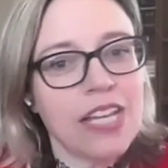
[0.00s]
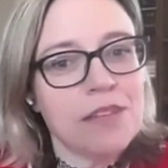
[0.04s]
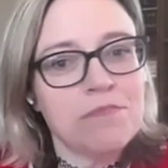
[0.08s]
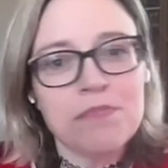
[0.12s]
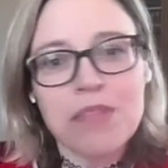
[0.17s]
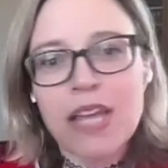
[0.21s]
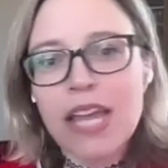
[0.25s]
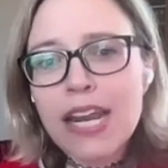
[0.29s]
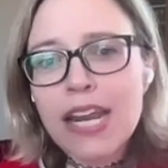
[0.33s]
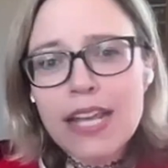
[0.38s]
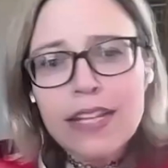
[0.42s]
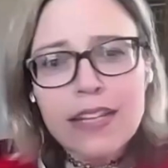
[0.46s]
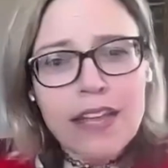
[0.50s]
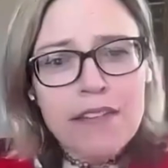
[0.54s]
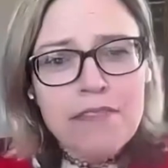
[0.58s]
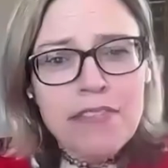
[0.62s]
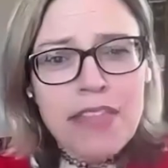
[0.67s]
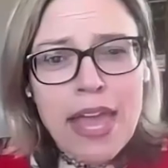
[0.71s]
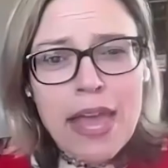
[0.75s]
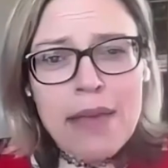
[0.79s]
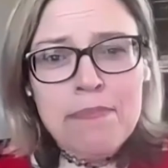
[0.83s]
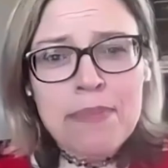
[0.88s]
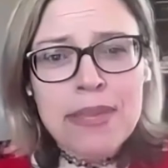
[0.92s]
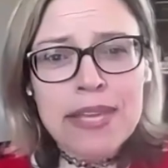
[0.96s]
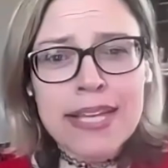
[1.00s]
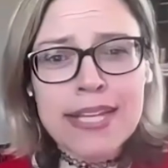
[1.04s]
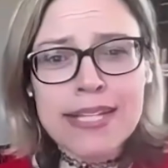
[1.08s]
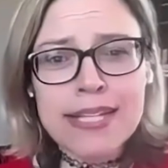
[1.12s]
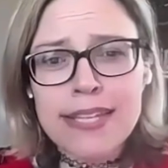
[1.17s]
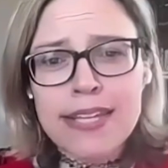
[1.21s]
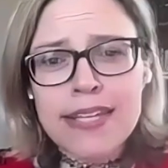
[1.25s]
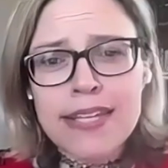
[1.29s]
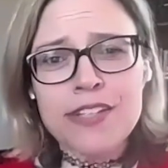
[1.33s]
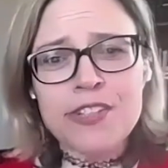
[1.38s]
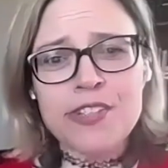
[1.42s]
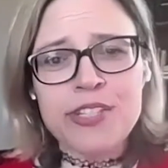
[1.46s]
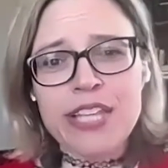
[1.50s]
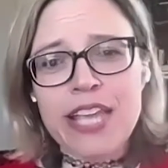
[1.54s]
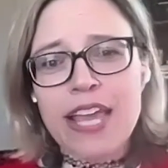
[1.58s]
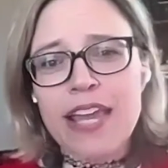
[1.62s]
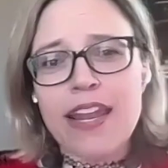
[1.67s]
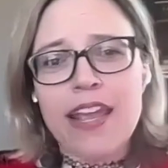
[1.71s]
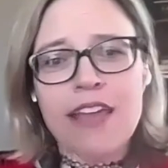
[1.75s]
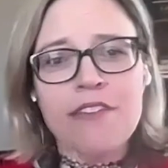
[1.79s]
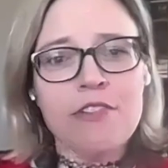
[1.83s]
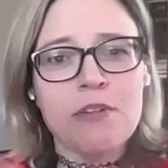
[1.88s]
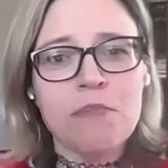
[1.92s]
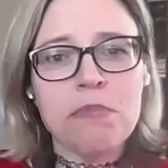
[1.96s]
Yeah. And I love that because, like you
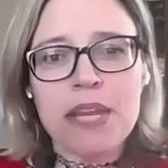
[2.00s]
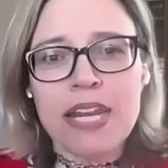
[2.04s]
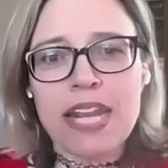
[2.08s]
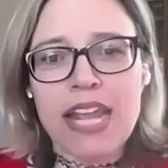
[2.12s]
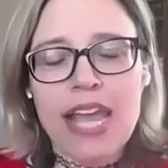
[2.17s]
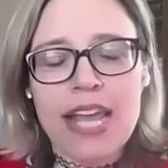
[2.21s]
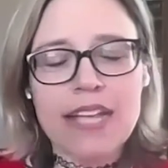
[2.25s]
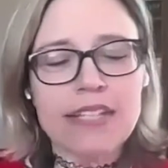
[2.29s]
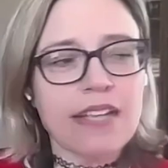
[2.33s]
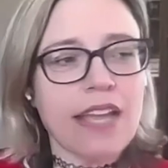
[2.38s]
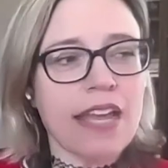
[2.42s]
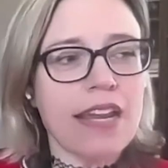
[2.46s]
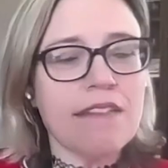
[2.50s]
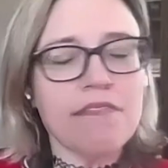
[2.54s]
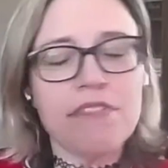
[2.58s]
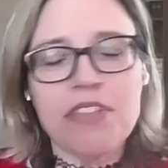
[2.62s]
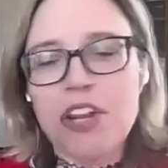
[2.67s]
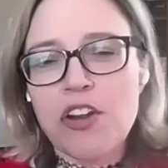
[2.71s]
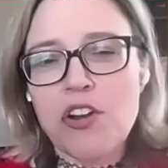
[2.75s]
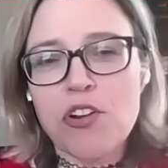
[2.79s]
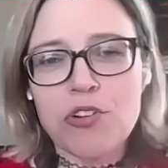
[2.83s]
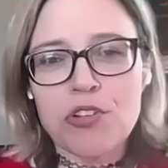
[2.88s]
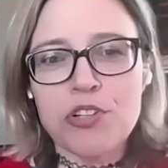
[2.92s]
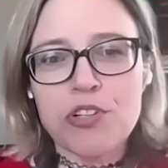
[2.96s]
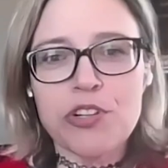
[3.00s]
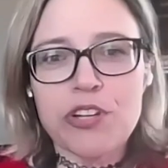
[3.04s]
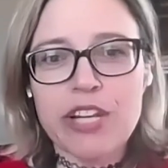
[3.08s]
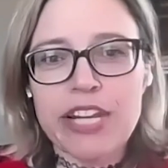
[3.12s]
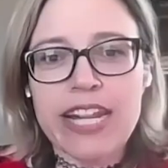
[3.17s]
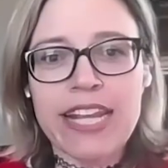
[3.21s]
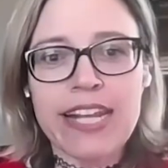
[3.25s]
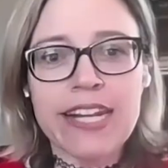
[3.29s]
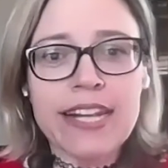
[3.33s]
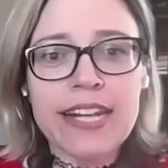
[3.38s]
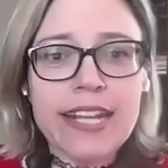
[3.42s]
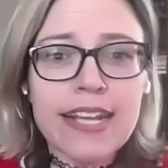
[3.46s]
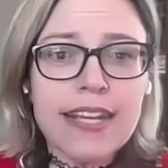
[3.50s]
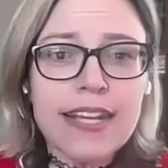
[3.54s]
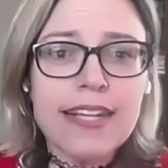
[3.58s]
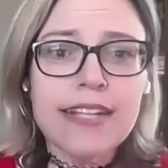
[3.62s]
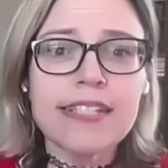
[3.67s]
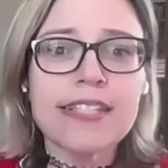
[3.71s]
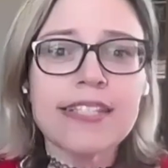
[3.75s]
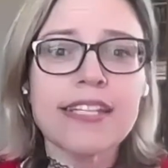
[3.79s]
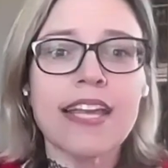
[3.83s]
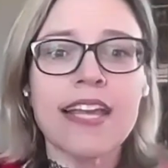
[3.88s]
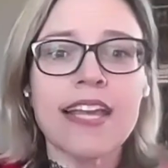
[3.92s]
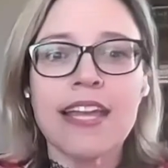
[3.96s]
said, everybody has kind of their own unique
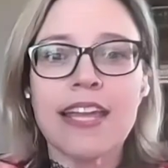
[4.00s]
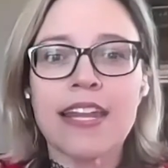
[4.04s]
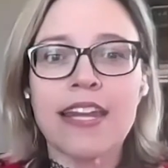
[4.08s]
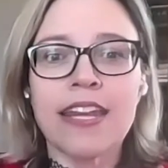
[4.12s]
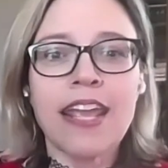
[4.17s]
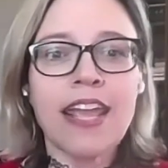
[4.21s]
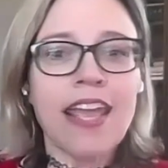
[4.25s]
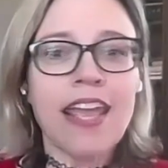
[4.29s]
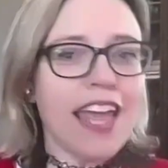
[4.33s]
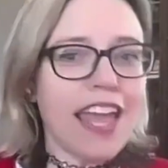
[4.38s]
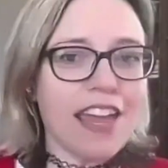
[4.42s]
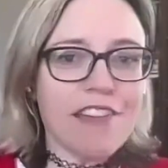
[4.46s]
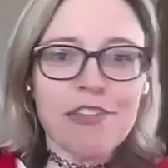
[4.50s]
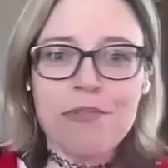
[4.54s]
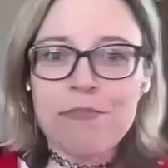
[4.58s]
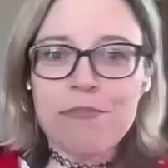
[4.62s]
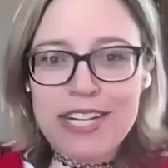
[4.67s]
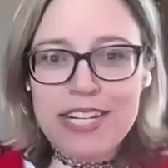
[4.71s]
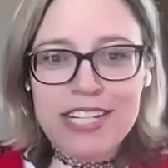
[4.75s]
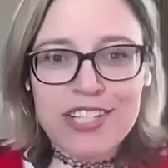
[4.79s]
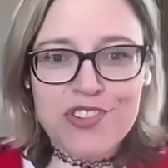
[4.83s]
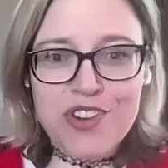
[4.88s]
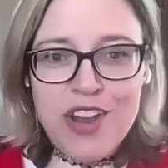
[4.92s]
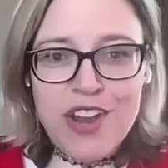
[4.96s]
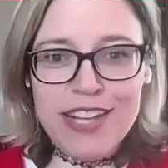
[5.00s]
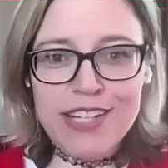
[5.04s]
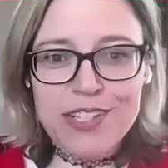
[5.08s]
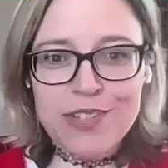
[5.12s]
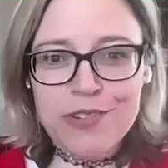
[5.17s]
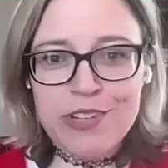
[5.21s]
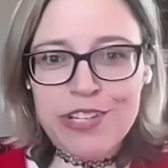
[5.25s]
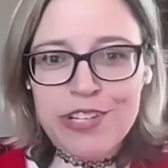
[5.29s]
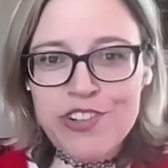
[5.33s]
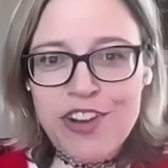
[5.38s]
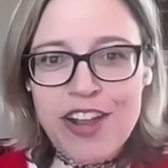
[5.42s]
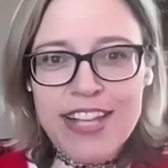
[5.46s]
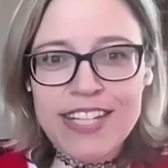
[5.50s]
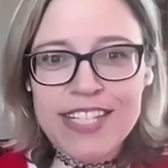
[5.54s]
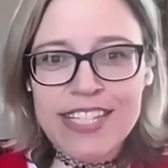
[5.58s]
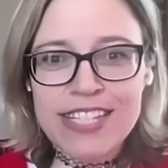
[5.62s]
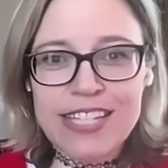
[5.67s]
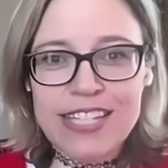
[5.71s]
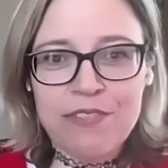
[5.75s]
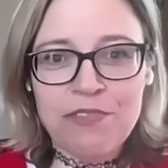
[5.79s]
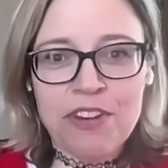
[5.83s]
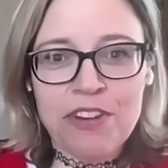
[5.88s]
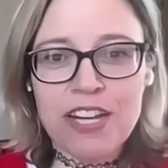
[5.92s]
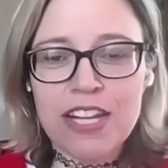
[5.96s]
needs and everybody's trying to address
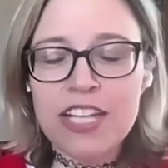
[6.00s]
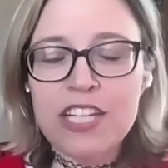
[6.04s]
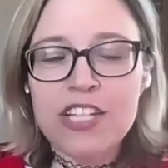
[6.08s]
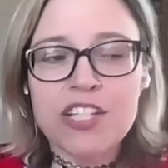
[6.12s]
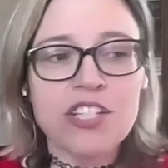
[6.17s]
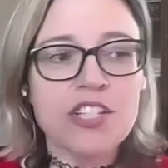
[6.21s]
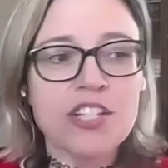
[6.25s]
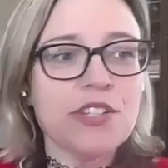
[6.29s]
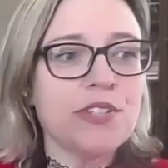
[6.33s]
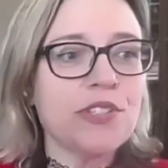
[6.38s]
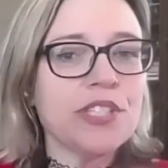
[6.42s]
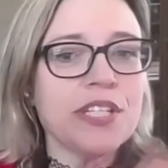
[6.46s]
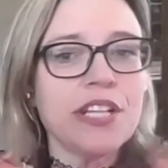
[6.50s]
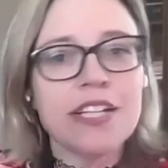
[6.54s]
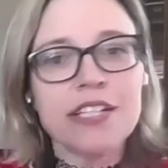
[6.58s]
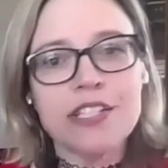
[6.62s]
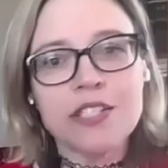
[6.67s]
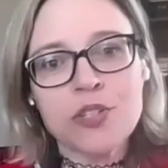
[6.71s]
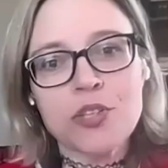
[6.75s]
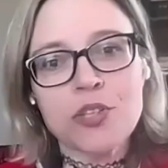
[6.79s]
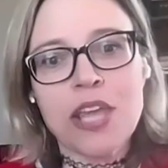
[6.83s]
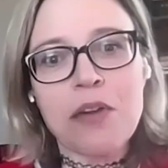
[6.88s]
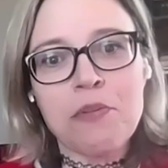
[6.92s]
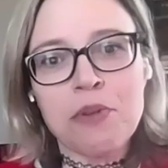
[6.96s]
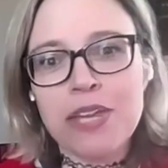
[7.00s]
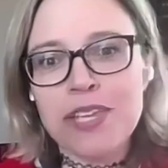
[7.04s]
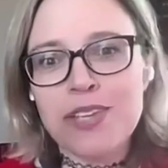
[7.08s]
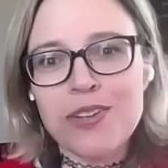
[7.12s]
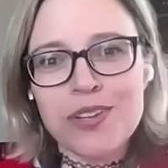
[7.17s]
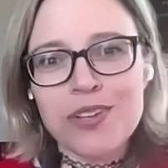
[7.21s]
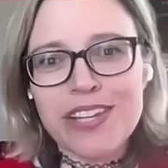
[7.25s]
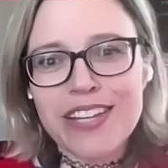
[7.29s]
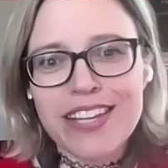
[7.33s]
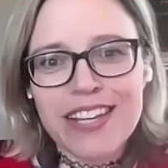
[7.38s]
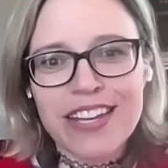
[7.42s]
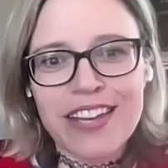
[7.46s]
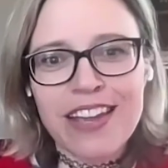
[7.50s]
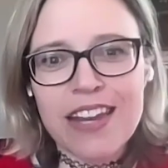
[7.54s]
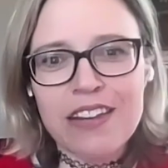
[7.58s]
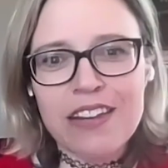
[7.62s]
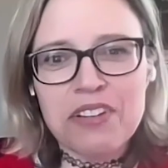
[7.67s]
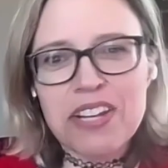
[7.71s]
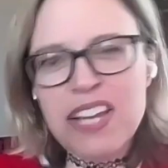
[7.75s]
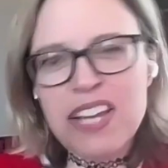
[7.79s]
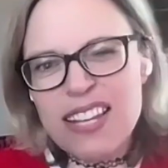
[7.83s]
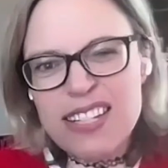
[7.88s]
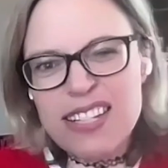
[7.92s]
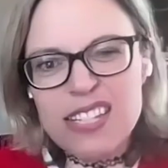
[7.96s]
different issues. And so that way you can get kind
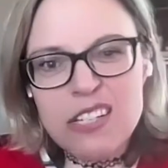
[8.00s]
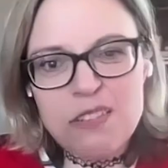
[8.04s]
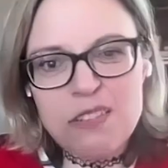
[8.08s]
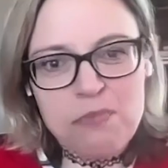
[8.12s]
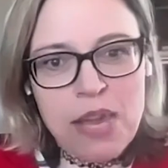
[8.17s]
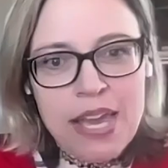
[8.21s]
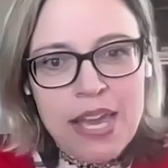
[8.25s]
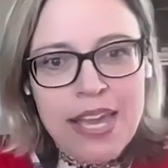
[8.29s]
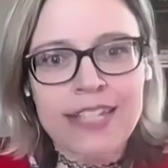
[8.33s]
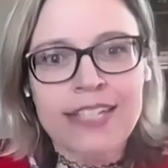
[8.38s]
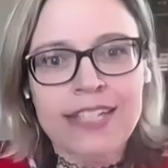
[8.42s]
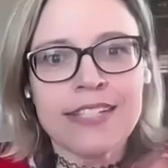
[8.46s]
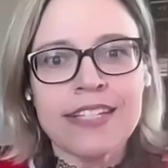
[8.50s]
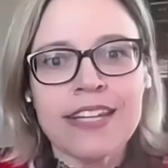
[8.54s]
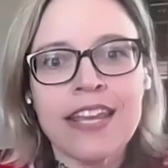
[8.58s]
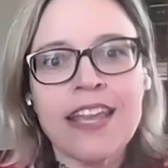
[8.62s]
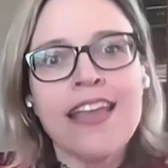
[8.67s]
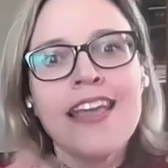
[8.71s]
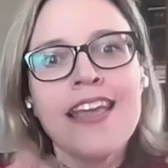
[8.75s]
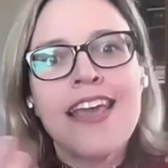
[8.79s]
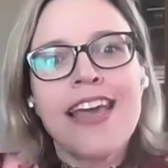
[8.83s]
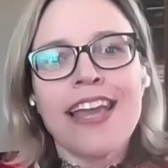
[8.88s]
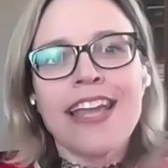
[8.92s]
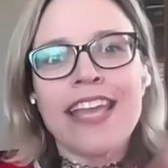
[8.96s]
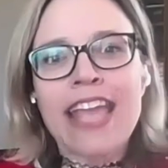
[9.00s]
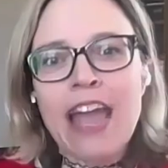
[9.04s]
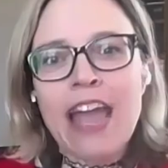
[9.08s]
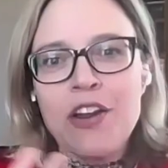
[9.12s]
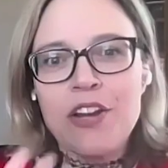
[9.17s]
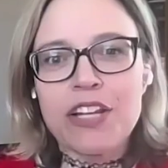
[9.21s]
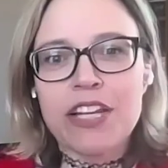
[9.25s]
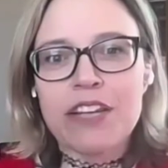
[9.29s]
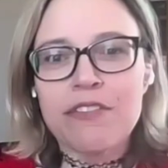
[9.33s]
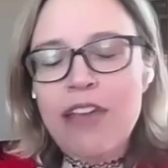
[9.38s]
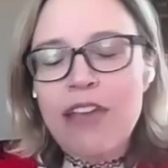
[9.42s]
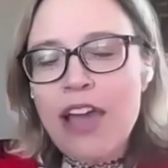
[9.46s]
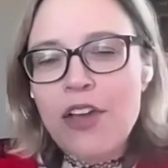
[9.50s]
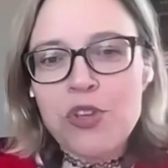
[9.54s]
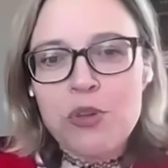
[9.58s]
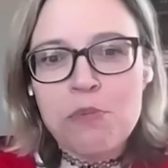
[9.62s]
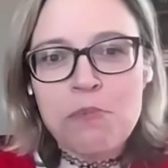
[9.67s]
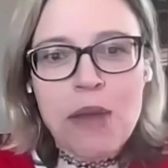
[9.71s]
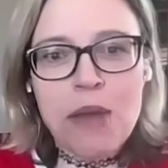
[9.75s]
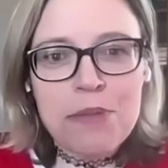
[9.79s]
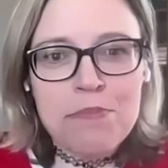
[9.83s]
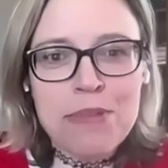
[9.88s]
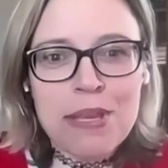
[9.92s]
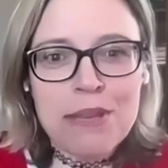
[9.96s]
of a customized accounting of how you
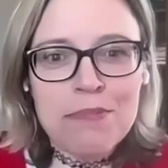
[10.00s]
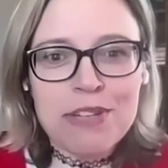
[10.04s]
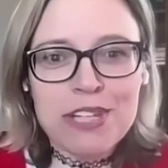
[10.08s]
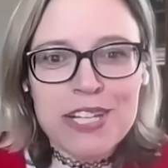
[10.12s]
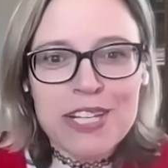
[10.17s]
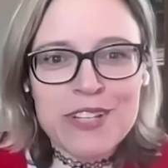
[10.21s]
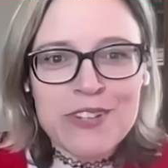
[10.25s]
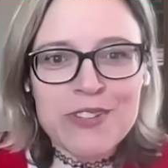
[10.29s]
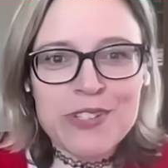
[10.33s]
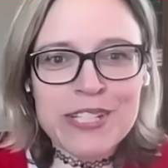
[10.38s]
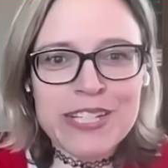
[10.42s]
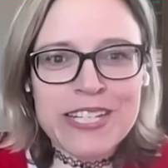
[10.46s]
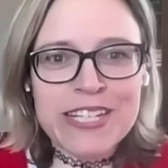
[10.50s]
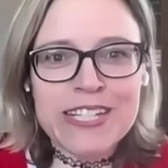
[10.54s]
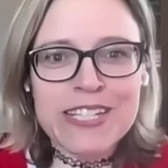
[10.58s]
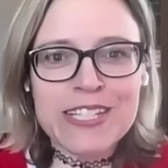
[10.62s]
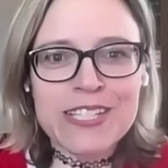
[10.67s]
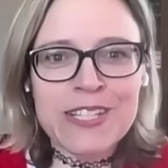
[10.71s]
might be able to use it.